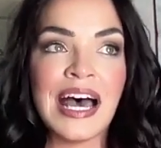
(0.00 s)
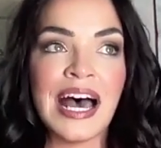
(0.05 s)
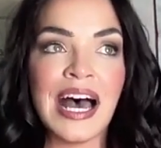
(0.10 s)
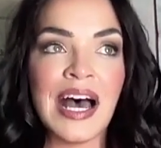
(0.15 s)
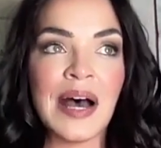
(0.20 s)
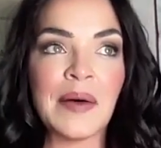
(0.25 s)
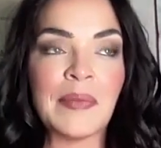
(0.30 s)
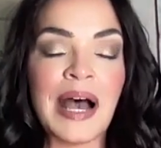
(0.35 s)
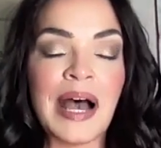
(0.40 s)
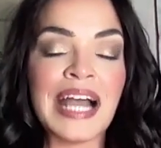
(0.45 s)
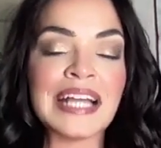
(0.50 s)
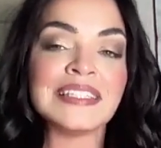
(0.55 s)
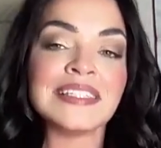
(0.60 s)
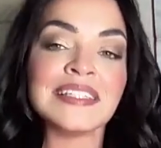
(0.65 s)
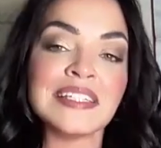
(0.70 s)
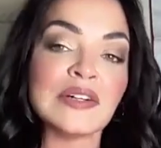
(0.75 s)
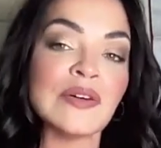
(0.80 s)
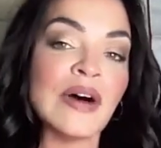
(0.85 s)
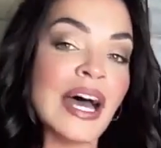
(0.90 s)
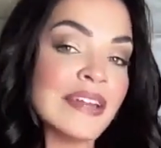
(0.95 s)
I
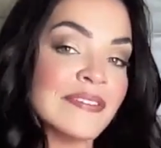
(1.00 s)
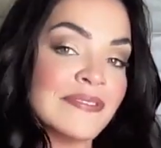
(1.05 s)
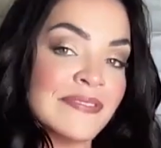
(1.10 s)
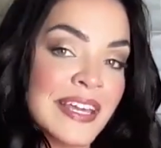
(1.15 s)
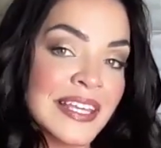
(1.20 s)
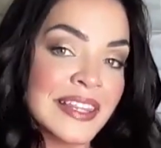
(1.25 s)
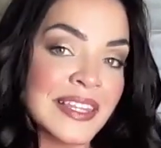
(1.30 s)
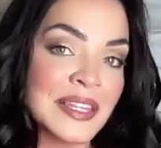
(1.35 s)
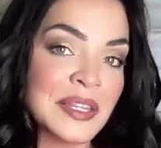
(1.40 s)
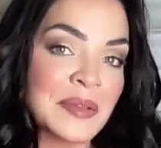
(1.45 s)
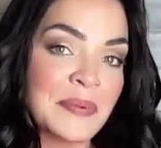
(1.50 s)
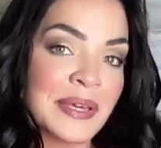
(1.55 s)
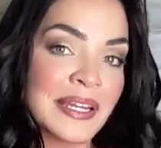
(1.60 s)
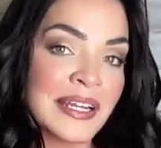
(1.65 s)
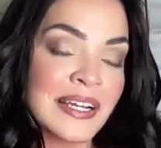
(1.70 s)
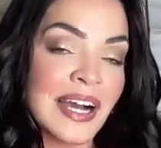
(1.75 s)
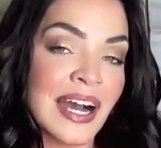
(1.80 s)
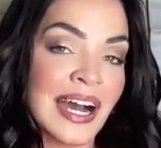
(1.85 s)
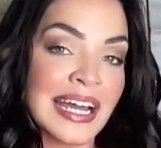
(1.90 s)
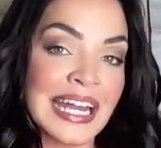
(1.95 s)
still had faith in the
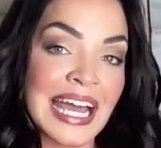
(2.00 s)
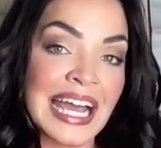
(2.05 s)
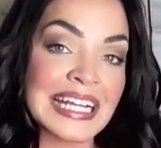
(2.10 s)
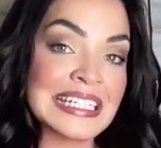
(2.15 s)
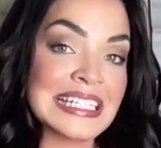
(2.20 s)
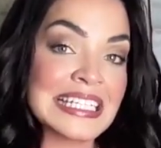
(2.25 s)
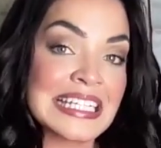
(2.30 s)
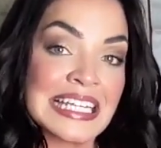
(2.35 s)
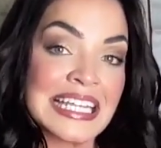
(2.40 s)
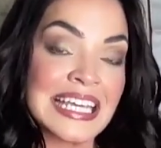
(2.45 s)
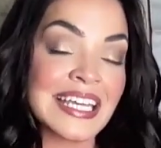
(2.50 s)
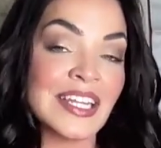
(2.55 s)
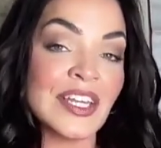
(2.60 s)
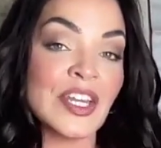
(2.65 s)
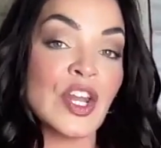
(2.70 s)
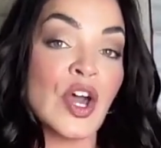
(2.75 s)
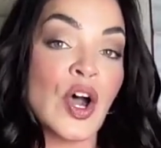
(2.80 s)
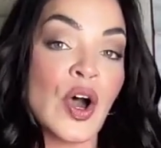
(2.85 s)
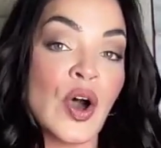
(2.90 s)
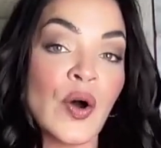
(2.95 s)
Pentagon. I didn't
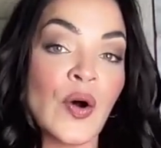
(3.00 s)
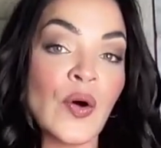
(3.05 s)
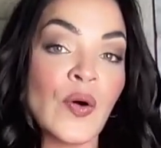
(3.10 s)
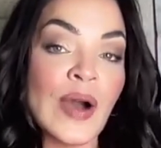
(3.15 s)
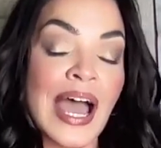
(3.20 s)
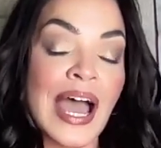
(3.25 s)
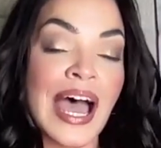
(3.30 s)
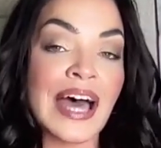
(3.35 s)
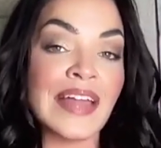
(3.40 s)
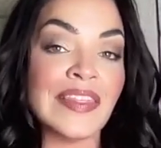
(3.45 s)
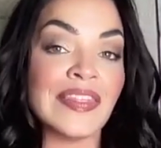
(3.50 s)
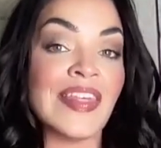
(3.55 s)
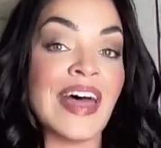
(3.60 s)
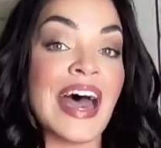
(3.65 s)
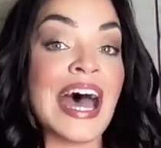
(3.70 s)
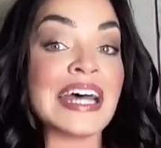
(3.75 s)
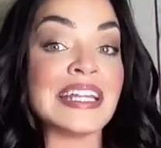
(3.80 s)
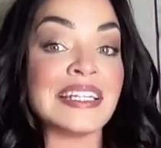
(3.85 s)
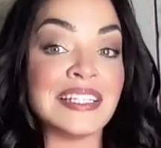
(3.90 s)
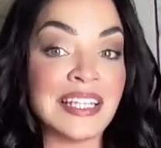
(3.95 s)
know at
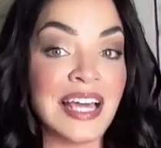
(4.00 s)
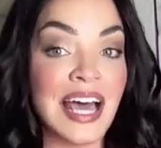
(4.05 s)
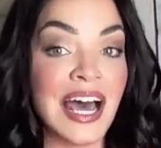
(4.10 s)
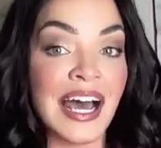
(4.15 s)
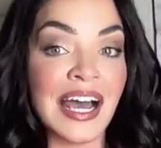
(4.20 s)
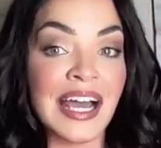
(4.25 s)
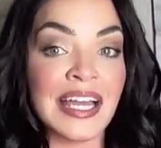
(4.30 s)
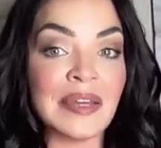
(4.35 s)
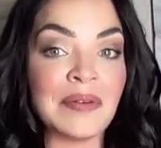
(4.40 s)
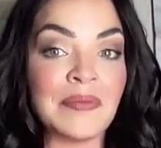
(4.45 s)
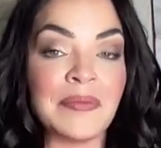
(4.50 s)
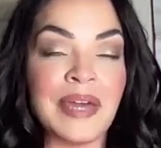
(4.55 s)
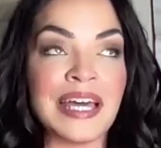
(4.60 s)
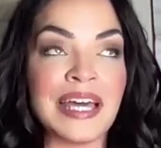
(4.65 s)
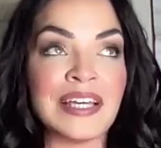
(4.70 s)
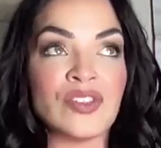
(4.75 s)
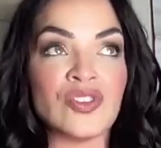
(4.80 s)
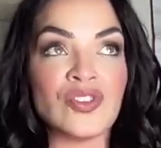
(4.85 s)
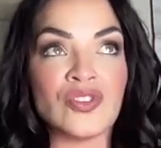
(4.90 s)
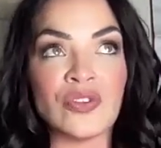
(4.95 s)
that time,
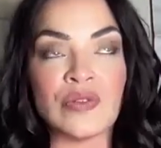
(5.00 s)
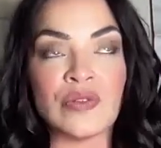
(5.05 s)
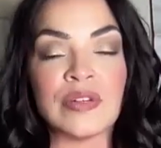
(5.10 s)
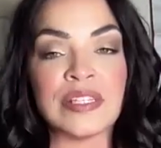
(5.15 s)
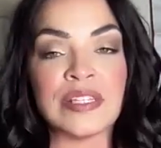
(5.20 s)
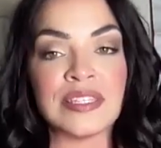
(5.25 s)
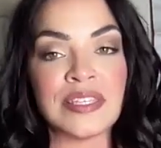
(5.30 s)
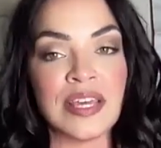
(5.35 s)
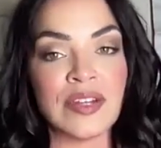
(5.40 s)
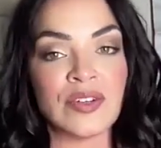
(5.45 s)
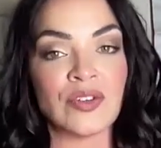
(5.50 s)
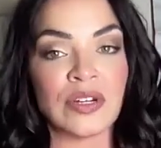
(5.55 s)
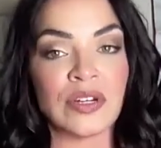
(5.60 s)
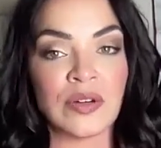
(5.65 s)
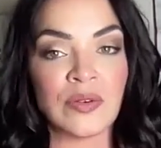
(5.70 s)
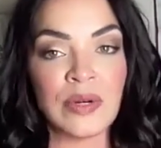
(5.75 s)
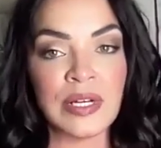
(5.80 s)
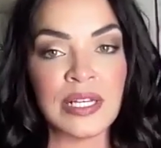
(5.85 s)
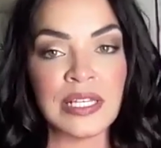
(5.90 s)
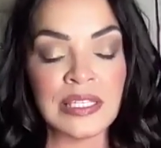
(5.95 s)
as soon as
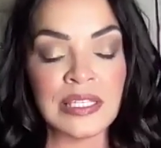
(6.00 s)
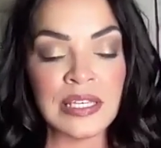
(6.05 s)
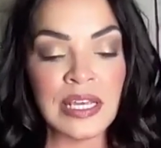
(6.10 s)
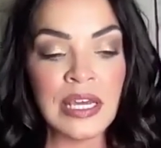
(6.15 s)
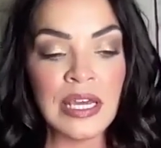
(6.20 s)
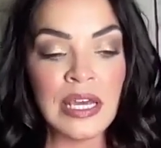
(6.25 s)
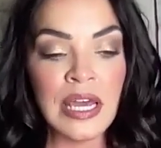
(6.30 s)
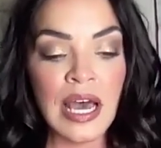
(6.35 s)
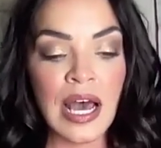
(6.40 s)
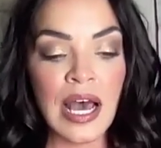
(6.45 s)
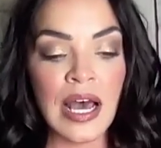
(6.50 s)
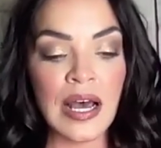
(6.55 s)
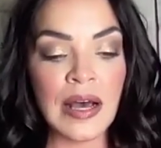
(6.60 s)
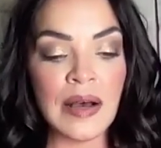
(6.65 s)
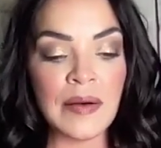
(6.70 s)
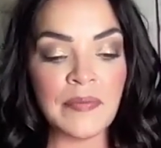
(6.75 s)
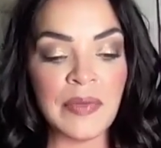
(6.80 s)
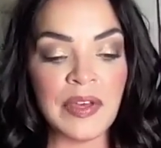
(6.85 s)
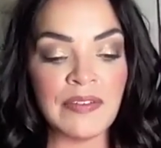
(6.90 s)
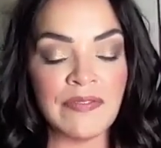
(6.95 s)
Cedric was
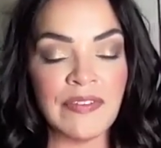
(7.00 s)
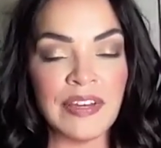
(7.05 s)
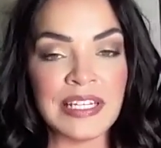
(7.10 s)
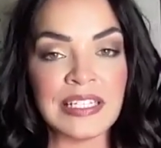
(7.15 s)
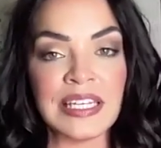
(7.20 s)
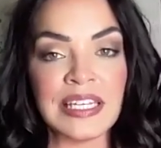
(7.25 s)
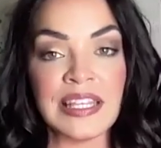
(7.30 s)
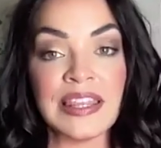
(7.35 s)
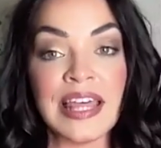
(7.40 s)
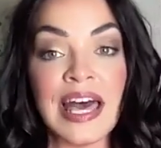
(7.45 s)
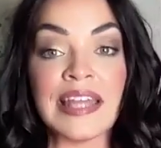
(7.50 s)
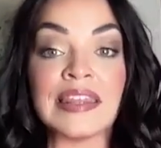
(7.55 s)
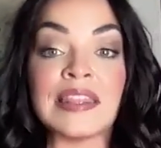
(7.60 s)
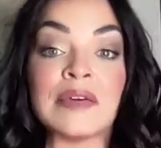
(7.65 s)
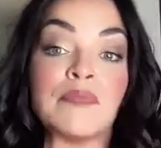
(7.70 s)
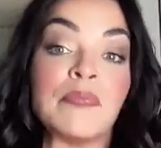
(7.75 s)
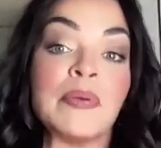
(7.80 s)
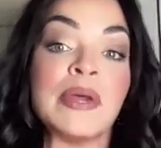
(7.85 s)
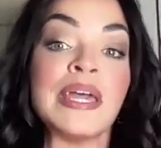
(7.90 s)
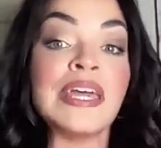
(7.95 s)
evicted, that
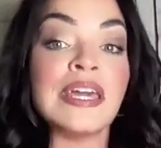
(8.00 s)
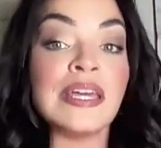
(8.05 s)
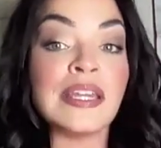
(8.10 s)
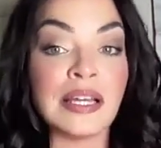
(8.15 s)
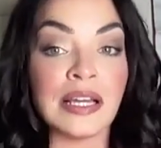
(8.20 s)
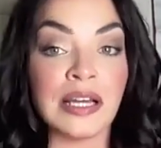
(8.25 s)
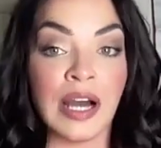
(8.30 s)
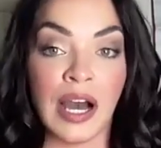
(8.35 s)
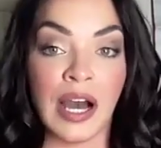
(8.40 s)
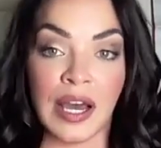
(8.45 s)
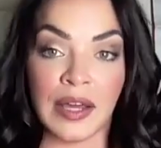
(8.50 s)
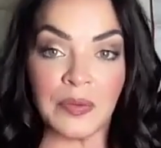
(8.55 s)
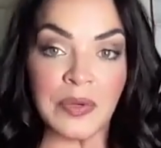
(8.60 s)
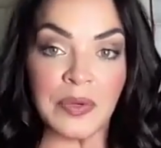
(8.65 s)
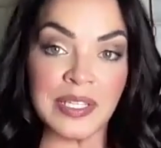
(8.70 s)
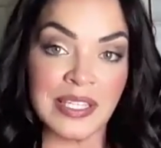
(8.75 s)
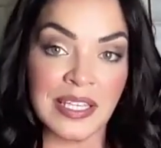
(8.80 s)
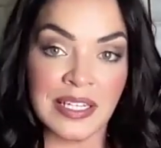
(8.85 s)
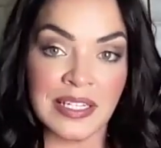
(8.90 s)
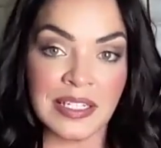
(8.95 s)
the Pentagon
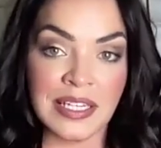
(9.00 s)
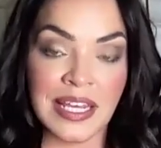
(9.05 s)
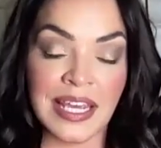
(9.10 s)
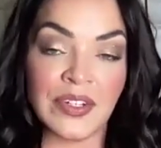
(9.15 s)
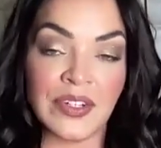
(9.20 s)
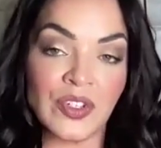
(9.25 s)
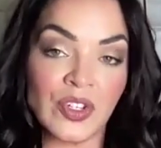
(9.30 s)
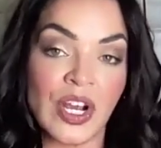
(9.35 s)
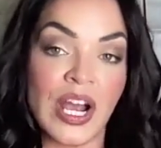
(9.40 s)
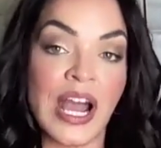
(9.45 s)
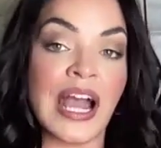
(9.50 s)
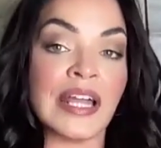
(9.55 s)
was in danger.